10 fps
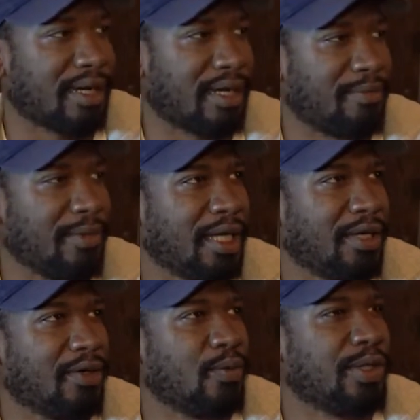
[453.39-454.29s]
Uh,
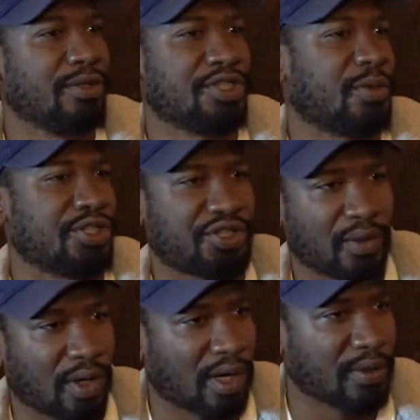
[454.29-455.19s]
we don't just want to
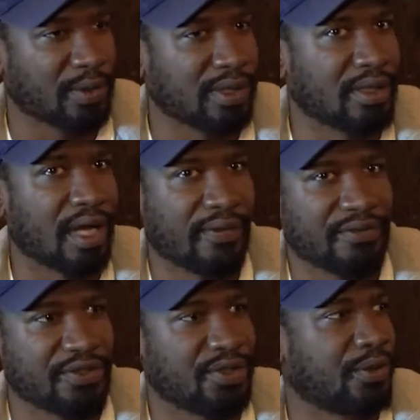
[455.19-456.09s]
show art. We
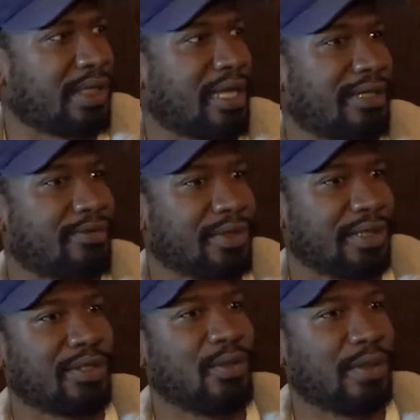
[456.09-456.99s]
love doing like
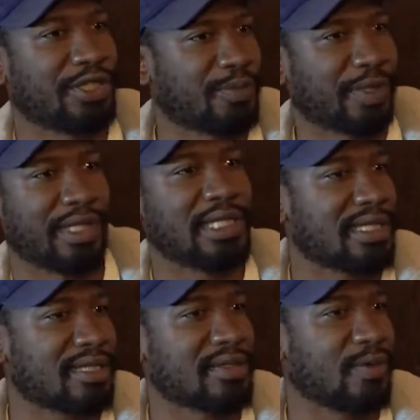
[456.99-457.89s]
really cool
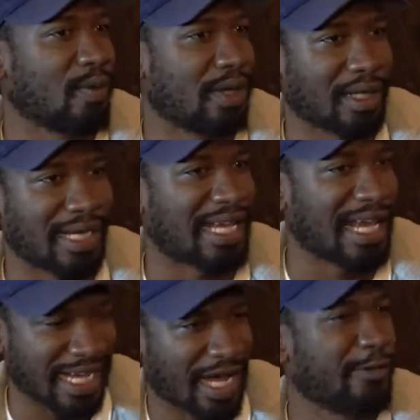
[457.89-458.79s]
experiences. We want to like
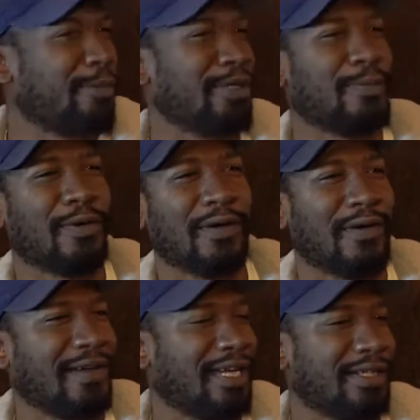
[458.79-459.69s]
hang out with
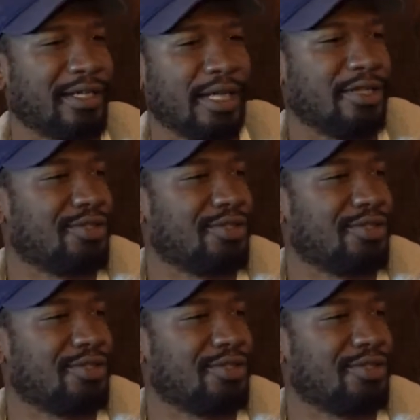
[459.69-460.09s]
people and